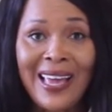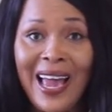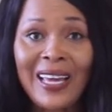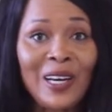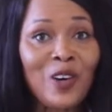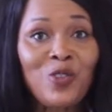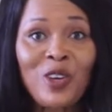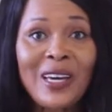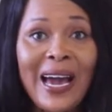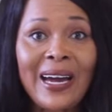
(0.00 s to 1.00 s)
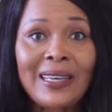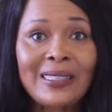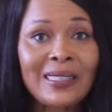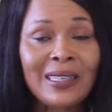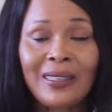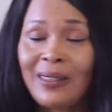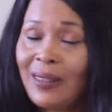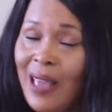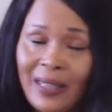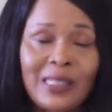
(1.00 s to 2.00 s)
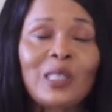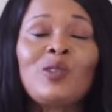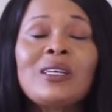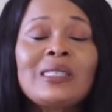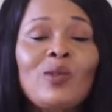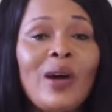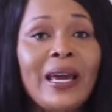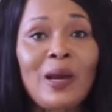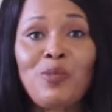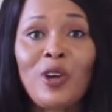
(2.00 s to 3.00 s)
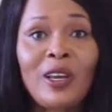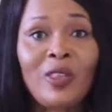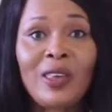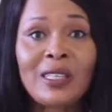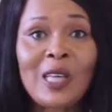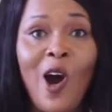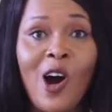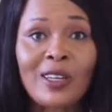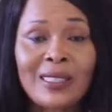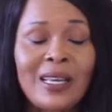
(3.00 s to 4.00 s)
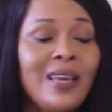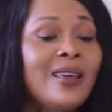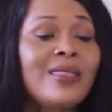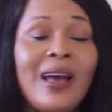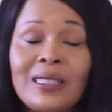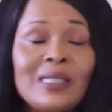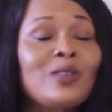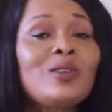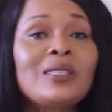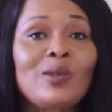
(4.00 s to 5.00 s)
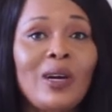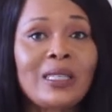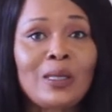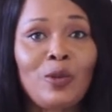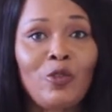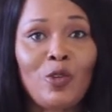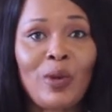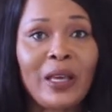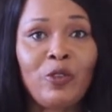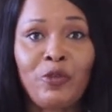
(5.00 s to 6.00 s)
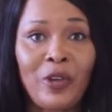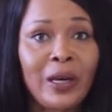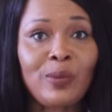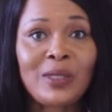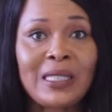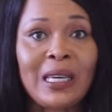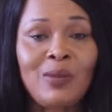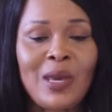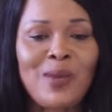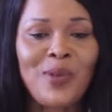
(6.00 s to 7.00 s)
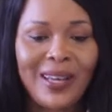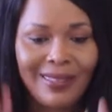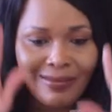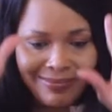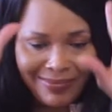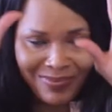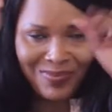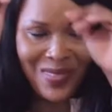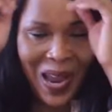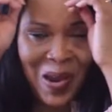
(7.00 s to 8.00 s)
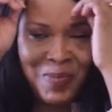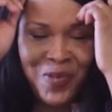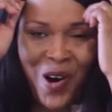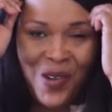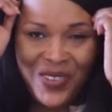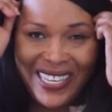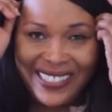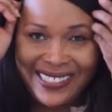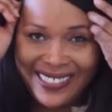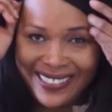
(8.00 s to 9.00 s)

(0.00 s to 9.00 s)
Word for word: I love you guys. That's the reason why I bring you these hauls. That's the reason why some of you might fed up seeing me, but I promise